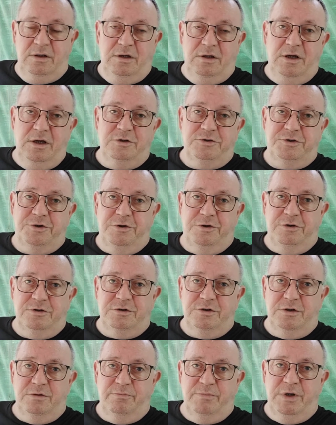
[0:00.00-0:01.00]

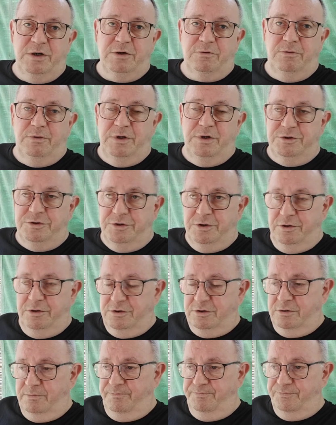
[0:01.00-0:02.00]
insurance, medical
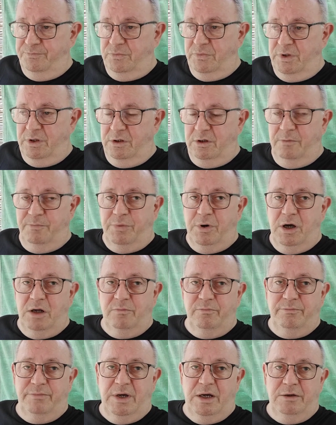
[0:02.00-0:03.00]
insurance. The
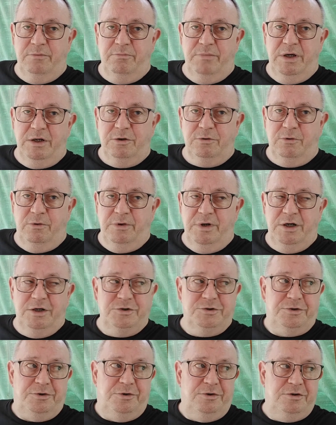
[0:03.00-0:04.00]
problem about medical
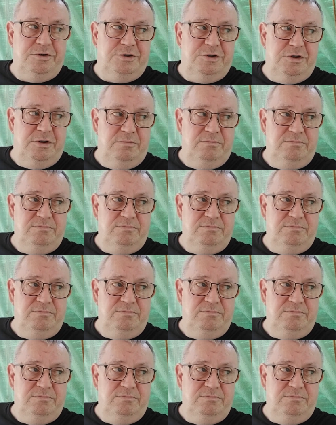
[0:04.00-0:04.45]
insurance